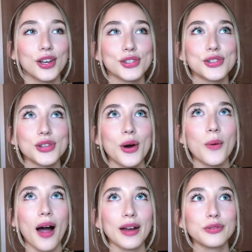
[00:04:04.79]
So
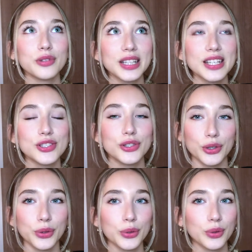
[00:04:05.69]
I really
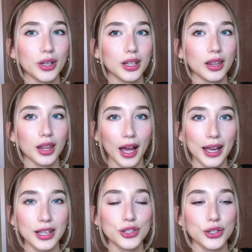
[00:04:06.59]
do
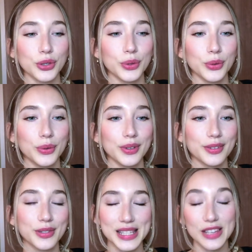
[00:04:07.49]
like to
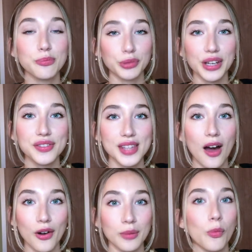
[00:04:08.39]
receive briefs that
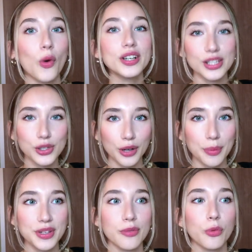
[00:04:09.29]
are more
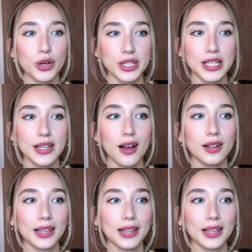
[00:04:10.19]
descriptive, more detailed,